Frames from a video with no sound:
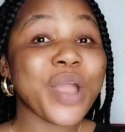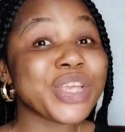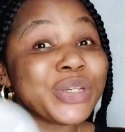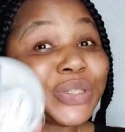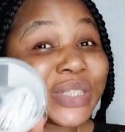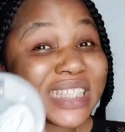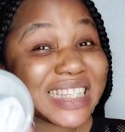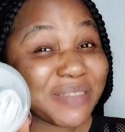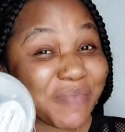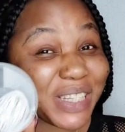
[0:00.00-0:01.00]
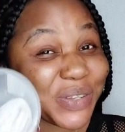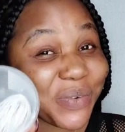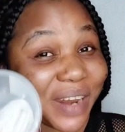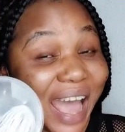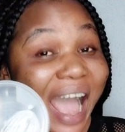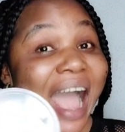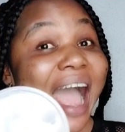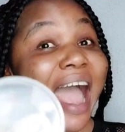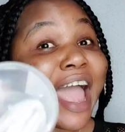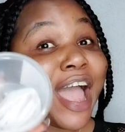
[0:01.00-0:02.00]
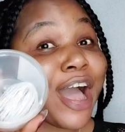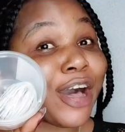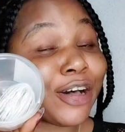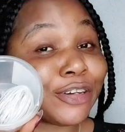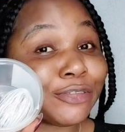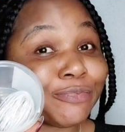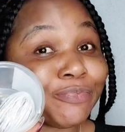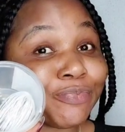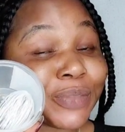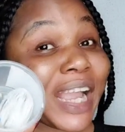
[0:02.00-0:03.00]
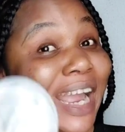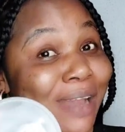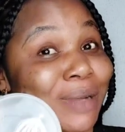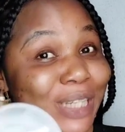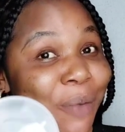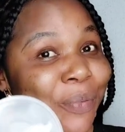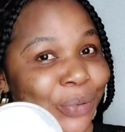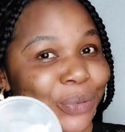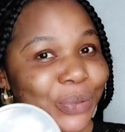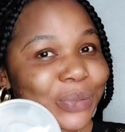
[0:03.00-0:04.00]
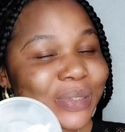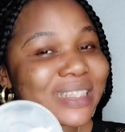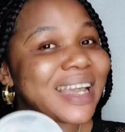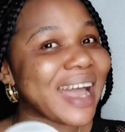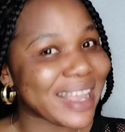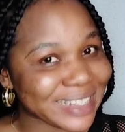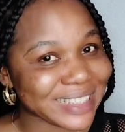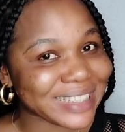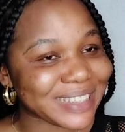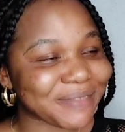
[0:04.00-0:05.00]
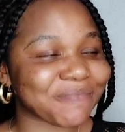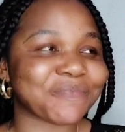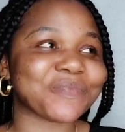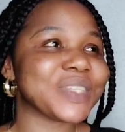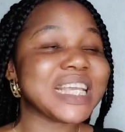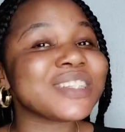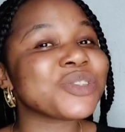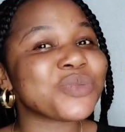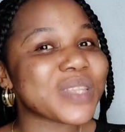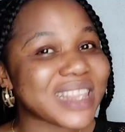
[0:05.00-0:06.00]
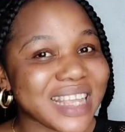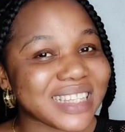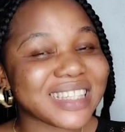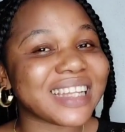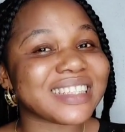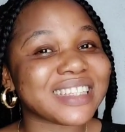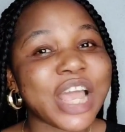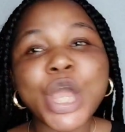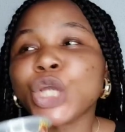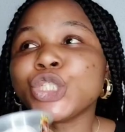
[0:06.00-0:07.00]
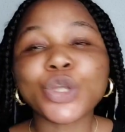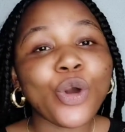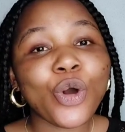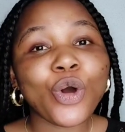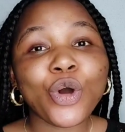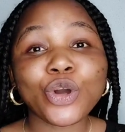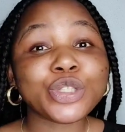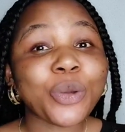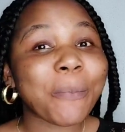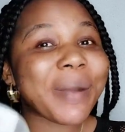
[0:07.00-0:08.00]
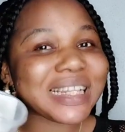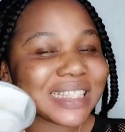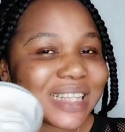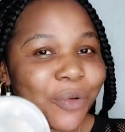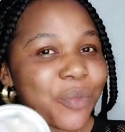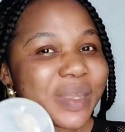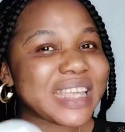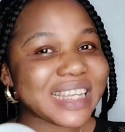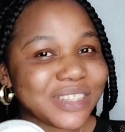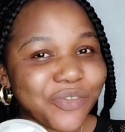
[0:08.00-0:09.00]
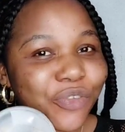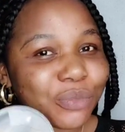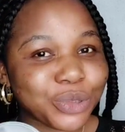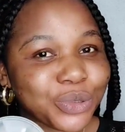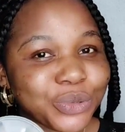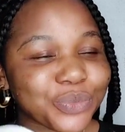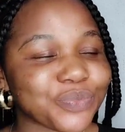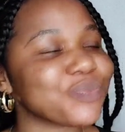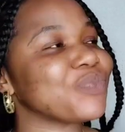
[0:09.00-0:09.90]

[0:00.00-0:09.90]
when you use this particular Kayanmata products, guys, the sweetness that your partner will be getting from you,